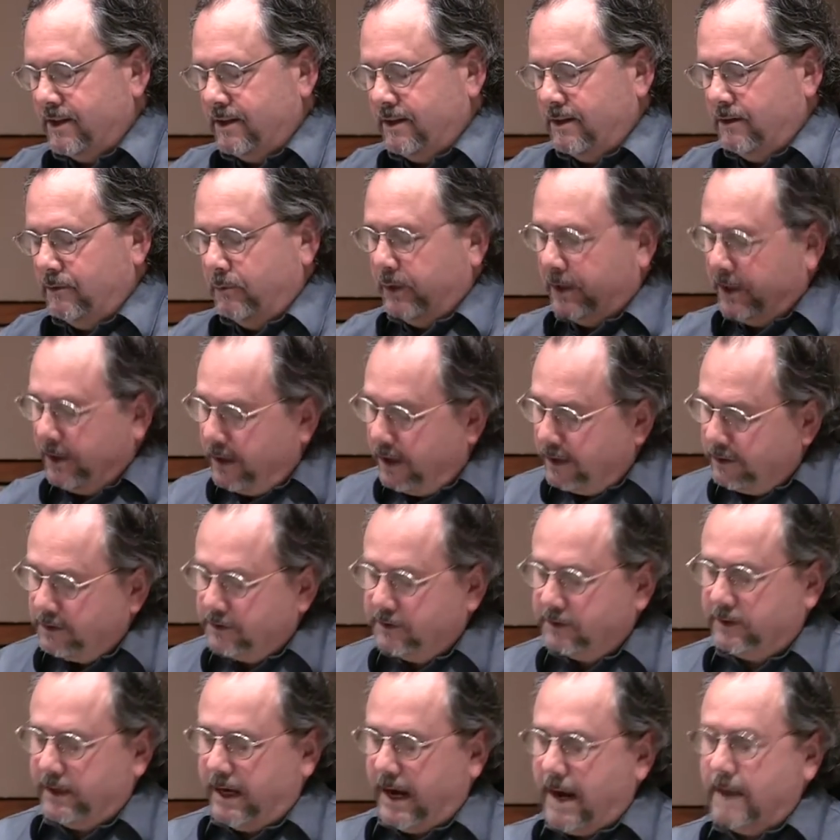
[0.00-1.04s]
We can
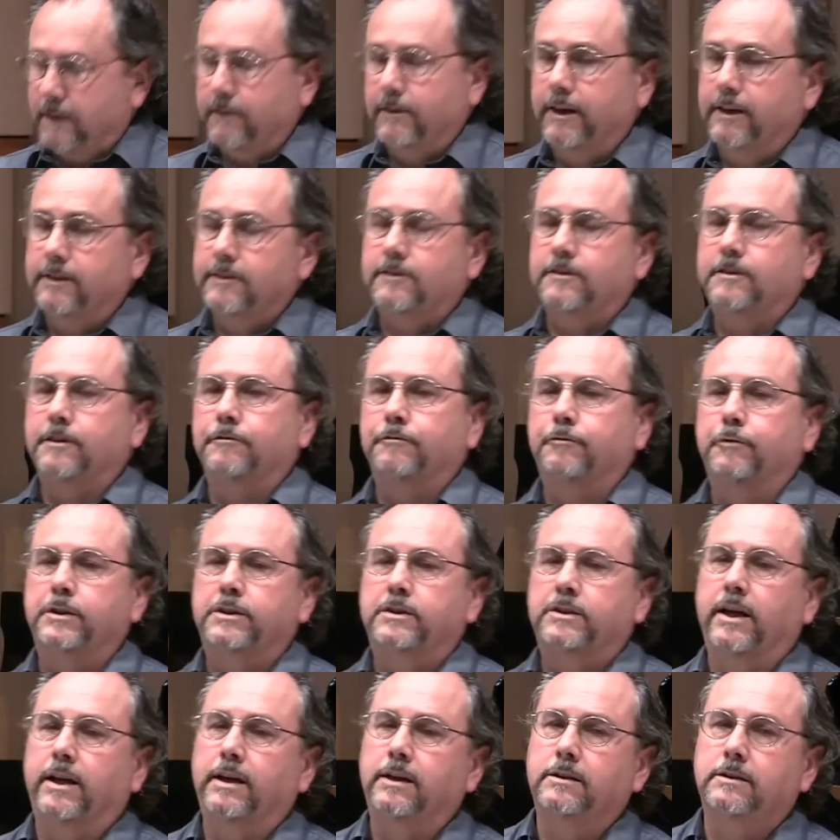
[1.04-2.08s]
understand this if we
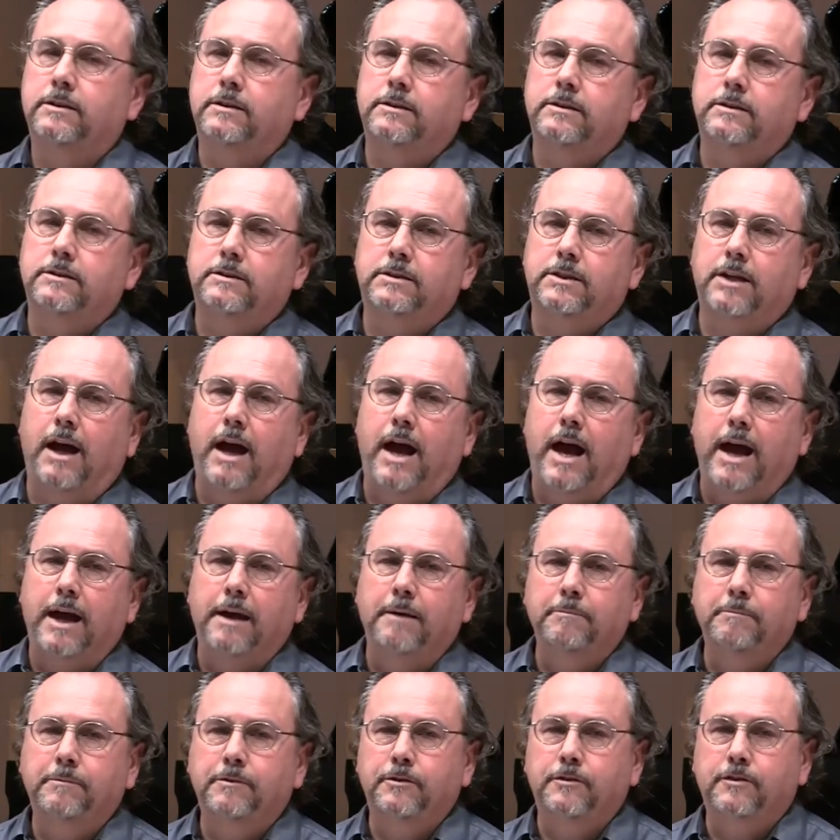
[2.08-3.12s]
take
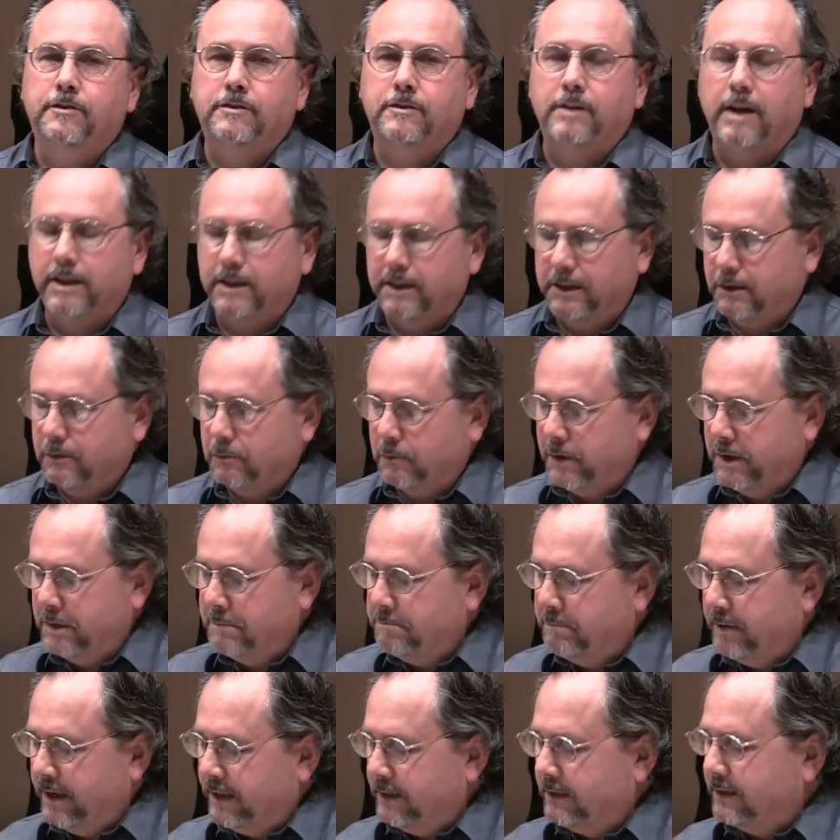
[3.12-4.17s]
time to study a wee
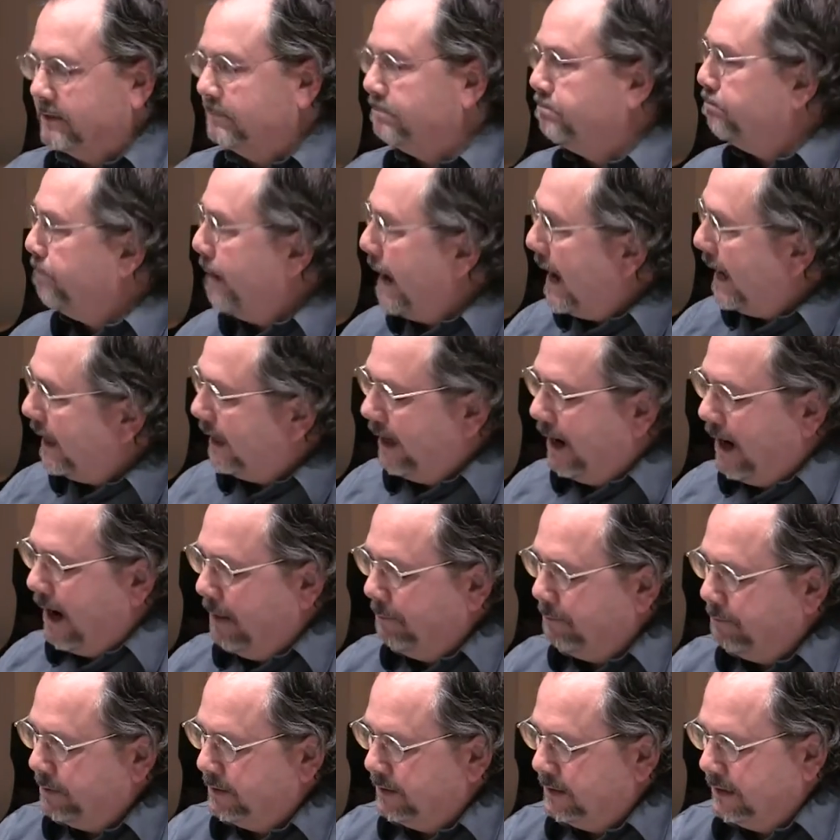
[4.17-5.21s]
bit and back
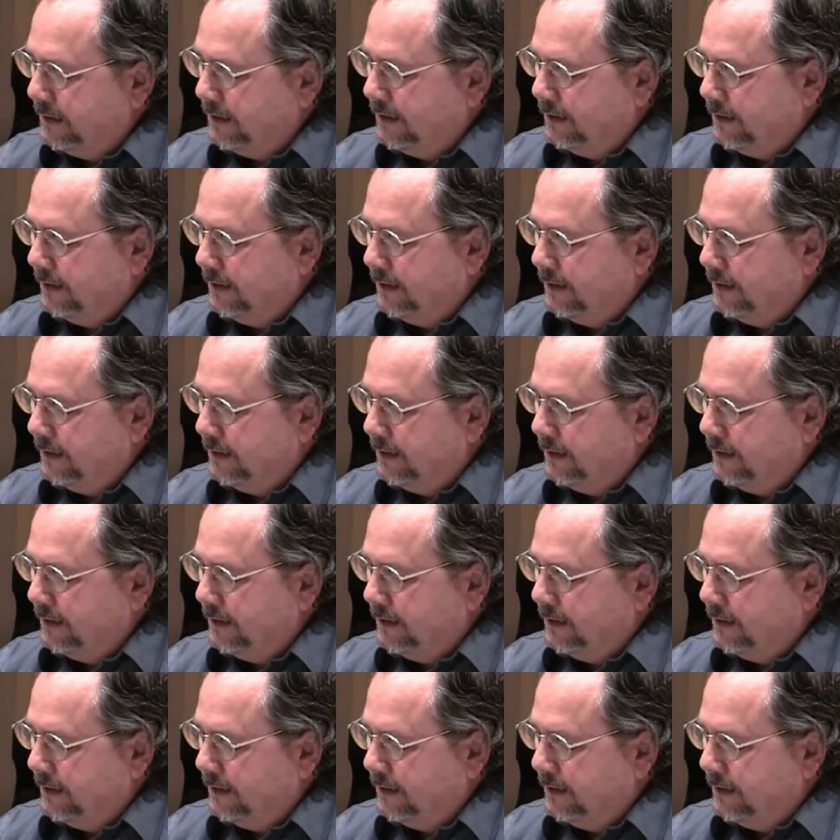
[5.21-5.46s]
up